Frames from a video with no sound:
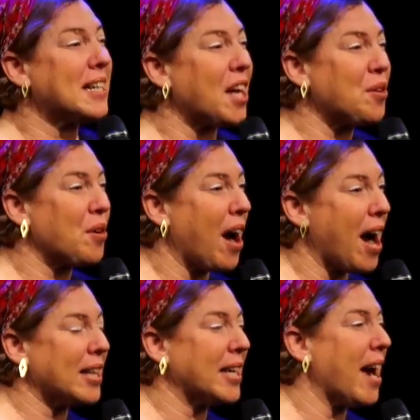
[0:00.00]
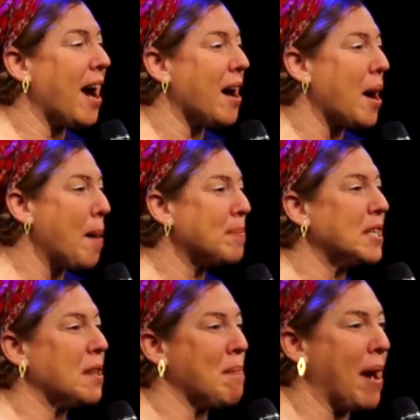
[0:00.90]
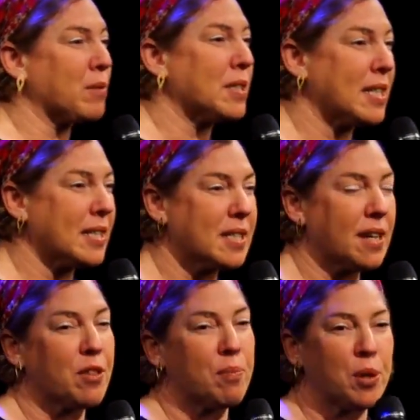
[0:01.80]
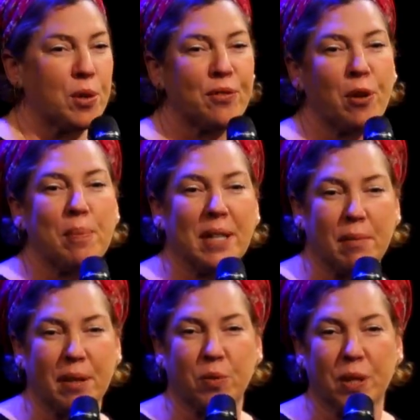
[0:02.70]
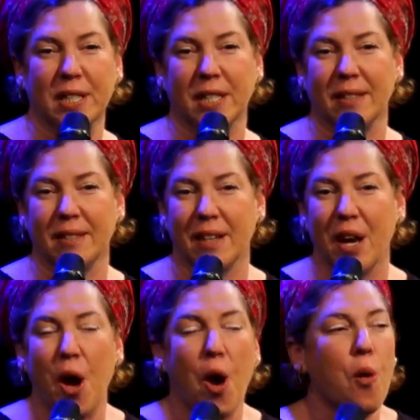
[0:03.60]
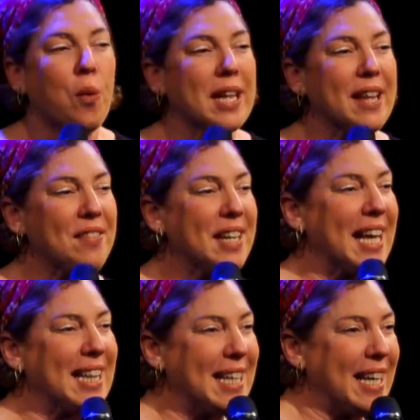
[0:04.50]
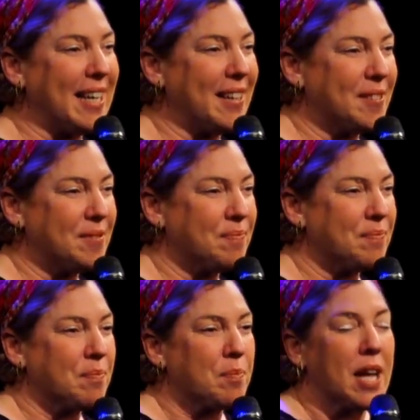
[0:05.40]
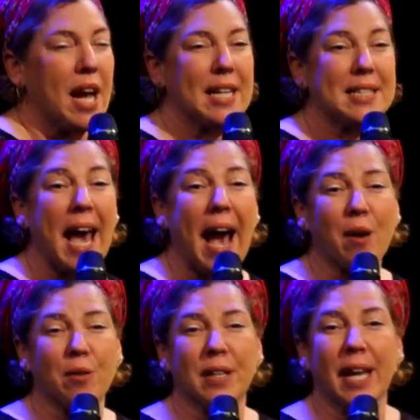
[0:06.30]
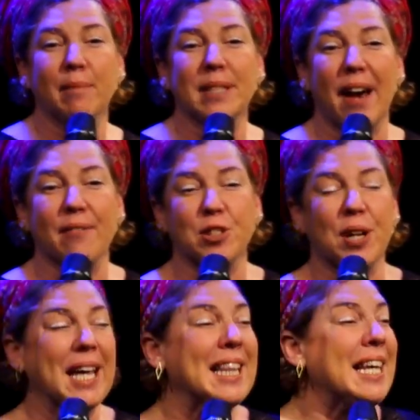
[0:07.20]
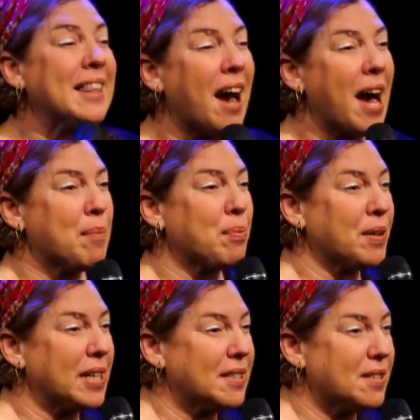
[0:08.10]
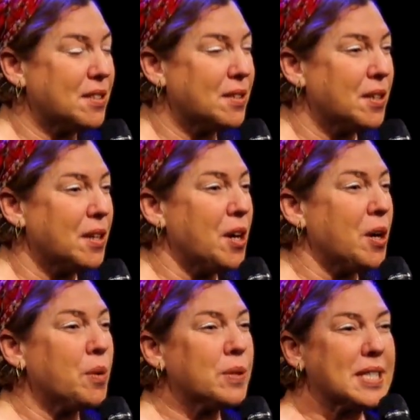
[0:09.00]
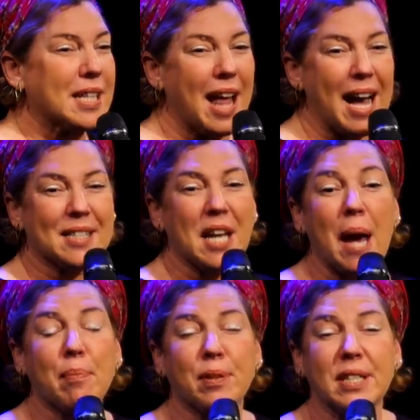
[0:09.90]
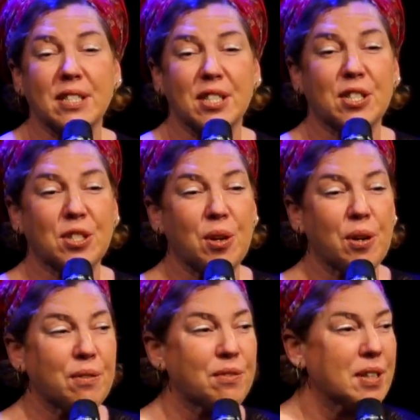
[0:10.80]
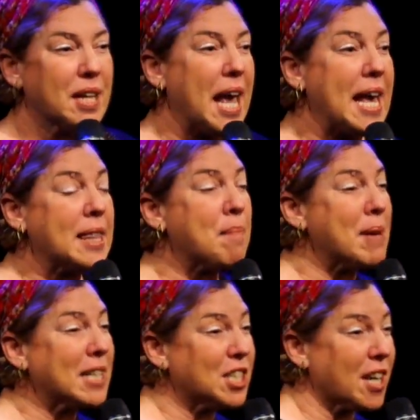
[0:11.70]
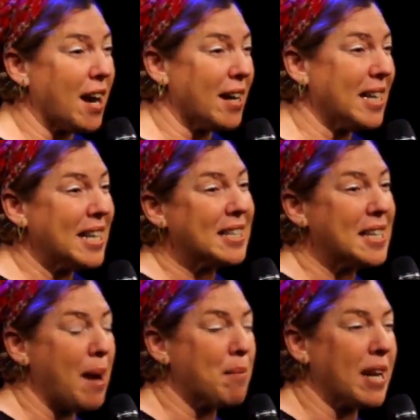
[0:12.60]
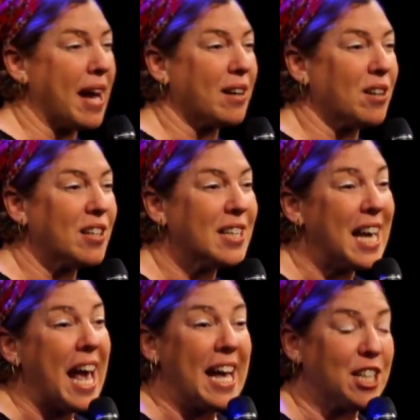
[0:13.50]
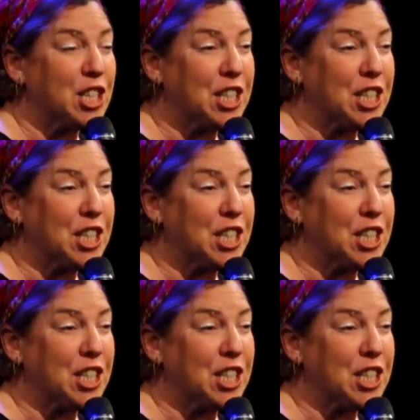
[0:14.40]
another Aliyah up to the mountains of the beautiful Binyamin region. We live in Eli, a town named after Eli, the high priest, who was the last high priest to serve in the Mishkan, in the Tabernacle, in